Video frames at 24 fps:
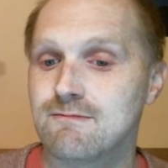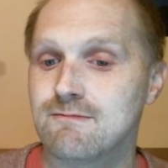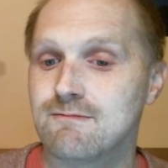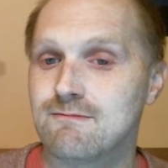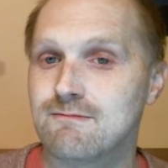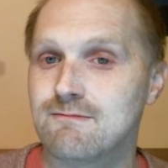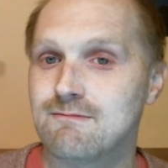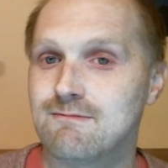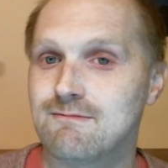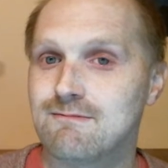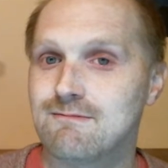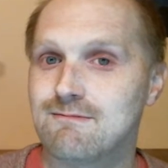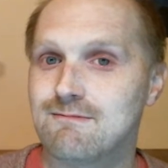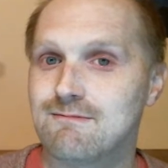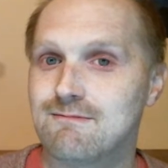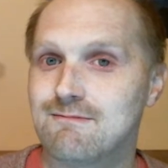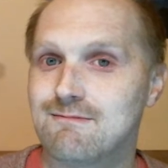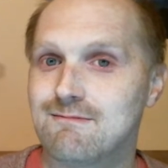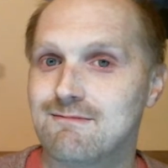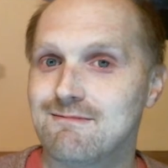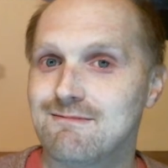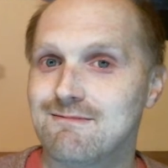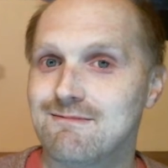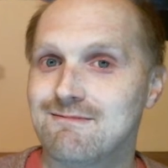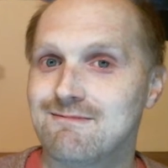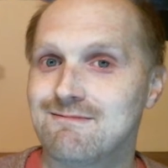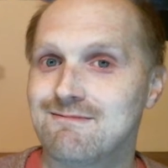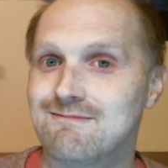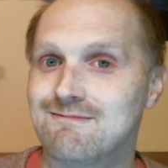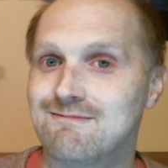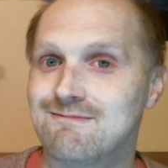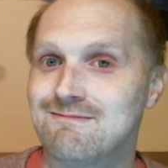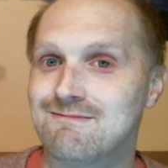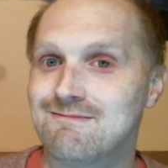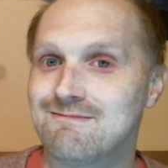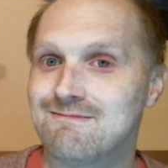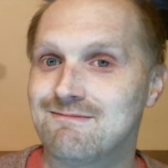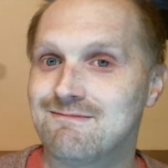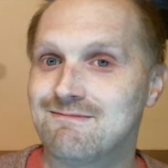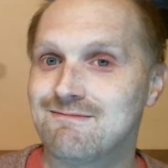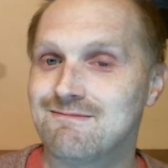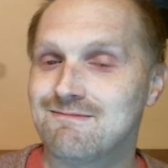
(silence)